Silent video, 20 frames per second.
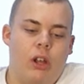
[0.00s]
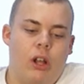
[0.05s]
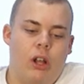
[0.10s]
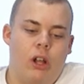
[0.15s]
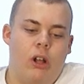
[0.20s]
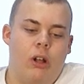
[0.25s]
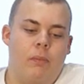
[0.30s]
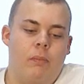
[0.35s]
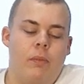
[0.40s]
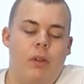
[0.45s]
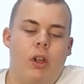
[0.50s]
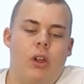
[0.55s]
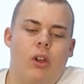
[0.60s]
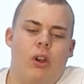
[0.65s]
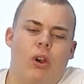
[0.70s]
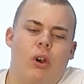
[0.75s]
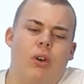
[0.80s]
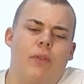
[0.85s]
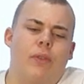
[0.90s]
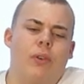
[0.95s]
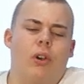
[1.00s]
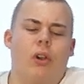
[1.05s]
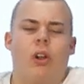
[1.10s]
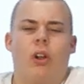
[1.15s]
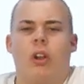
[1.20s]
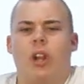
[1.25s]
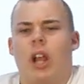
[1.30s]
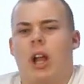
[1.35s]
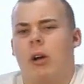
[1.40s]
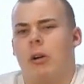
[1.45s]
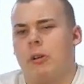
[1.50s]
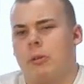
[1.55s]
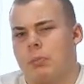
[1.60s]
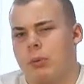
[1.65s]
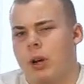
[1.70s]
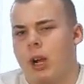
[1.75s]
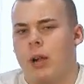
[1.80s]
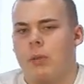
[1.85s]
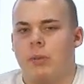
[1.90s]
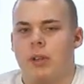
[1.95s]
Overall, I would
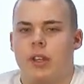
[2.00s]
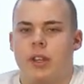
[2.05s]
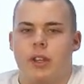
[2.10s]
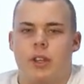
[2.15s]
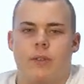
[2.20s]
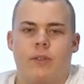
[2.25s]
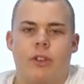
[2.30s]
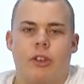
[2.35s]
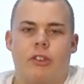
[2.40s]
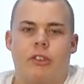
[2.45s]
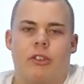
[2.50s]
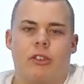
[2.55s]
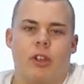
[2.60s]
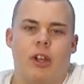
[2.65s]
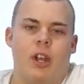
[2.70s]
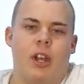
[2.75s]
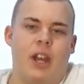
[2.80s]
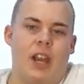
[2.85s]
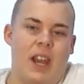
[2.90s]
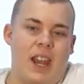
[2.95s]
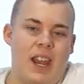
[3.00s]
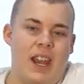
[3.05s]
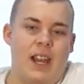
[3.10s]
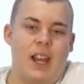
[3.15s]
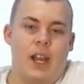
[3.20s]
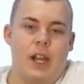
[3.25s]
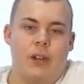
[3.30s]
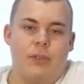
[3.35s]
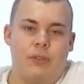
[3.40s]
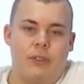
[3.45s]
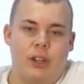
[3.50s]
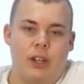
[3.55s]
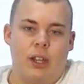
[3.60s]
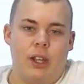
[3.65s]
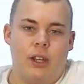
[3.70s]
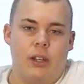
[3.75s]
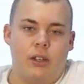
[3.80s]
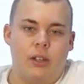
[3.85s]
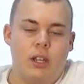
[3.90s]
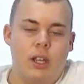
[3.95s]
probably give this gun an 8 out of
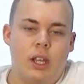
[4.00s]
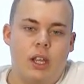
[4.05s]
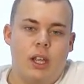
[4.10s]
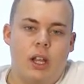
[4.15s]
10.